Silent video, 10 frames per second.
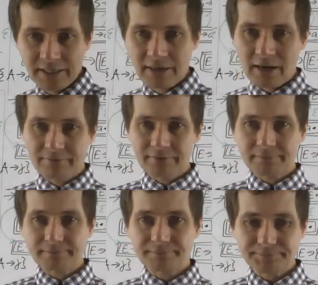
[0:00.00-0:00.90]
enough.
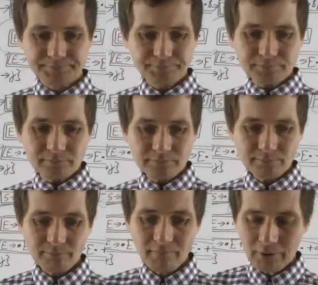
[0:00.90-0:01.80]

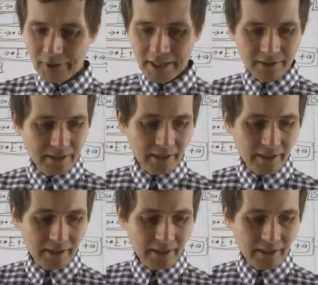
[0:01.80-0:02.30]
Okay,